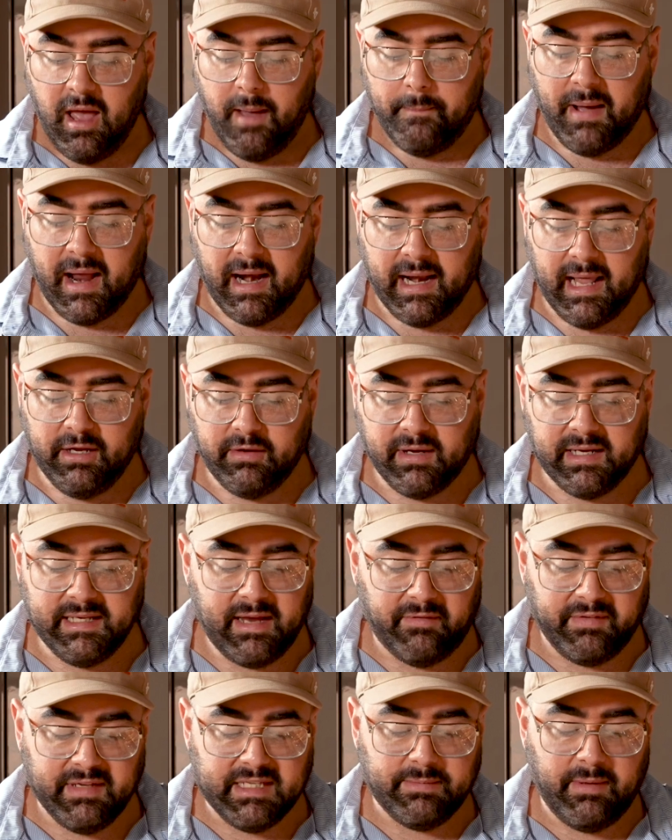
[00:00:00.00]
but you can
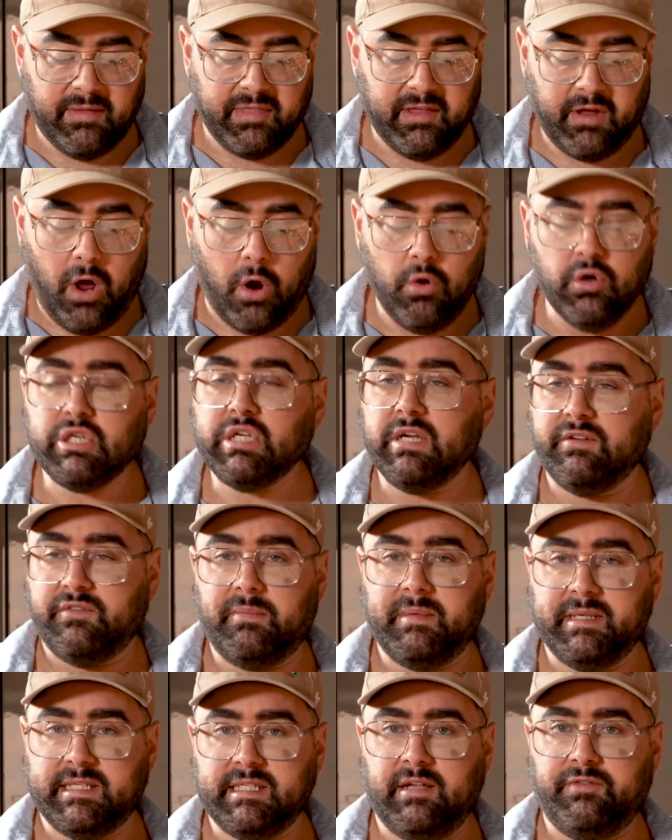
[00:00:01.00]
definitely smell the ocean from
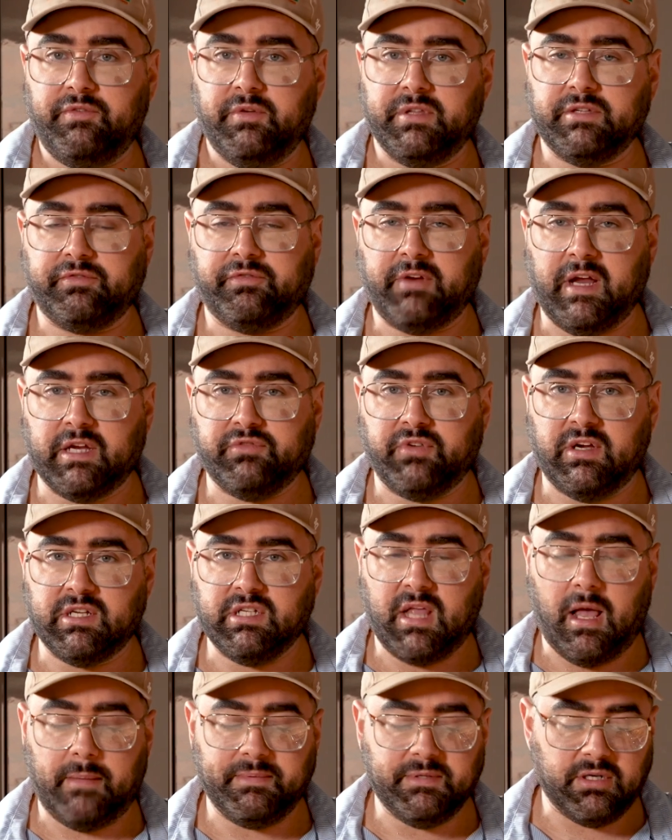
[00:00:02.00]
the seafood, this fresh
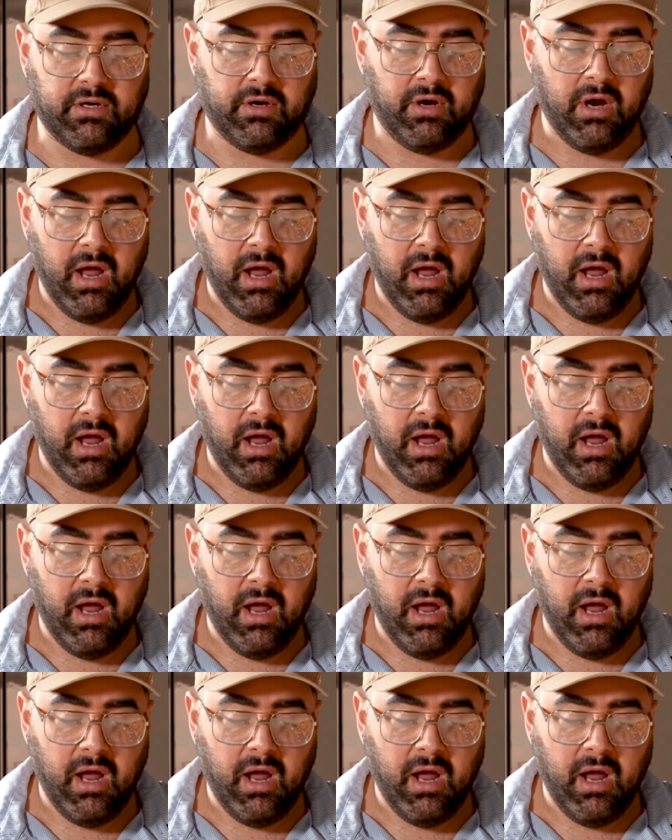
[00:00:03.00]
lobster.